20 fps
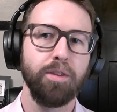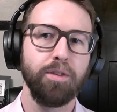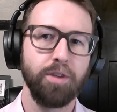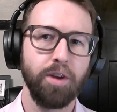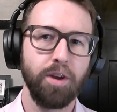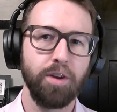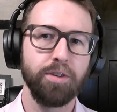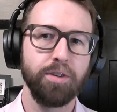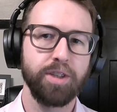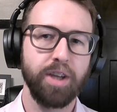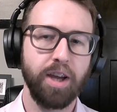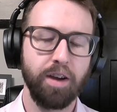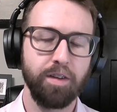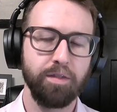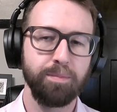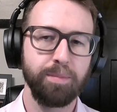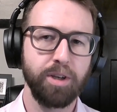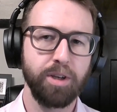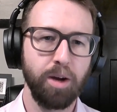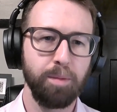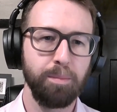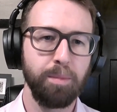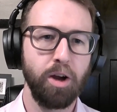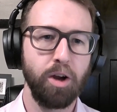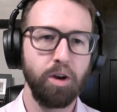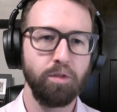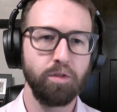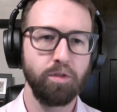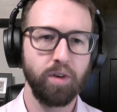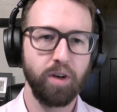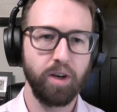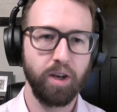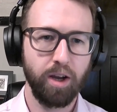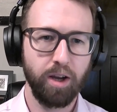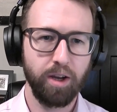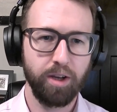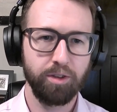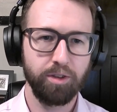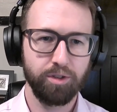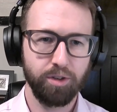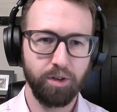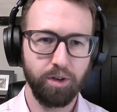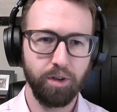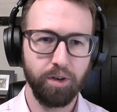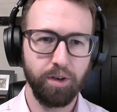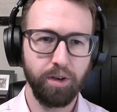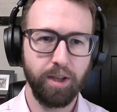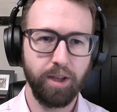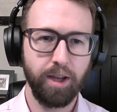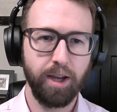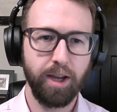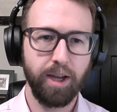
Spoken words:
donors have become over reliant on